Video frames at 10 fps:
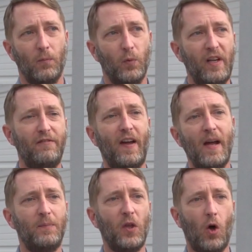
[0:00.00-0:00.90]

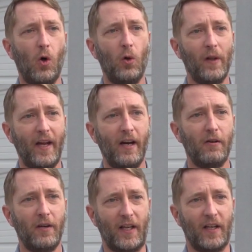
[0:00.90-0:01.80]
revamp the whole
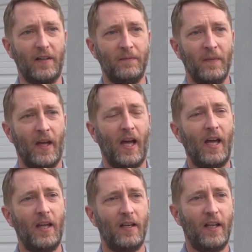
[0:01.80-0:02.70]
area.
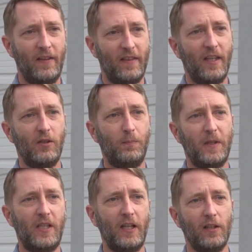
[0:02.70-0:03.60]
And in this
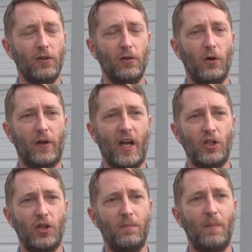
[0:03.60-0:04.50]
particular
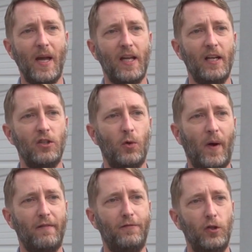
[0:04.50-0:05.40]
location, make it
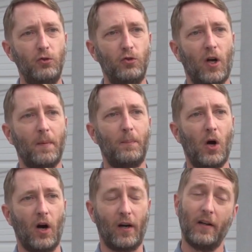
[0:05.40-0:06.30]
into a food truck
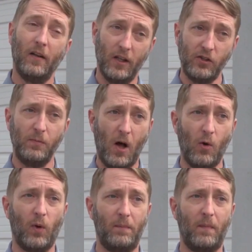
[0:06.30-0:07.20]
park, a
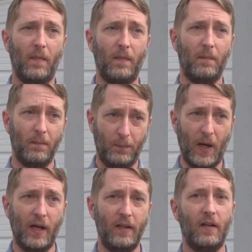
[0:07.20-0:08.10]
small one,
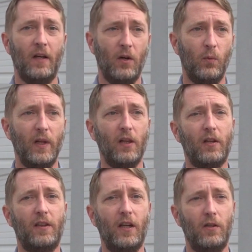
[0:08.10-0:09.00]
but we
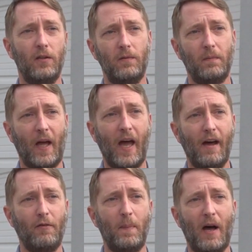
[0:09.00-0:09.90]
look to
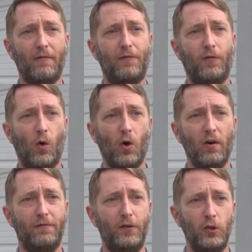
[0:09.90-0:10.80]
have about
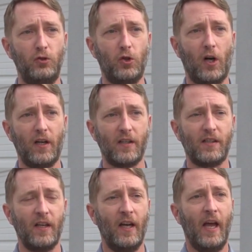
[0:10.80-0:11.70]
4 food
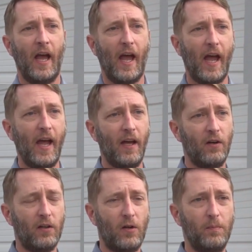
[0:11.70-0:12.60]
trucks
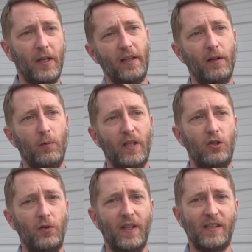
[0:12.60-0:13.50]
and completely redo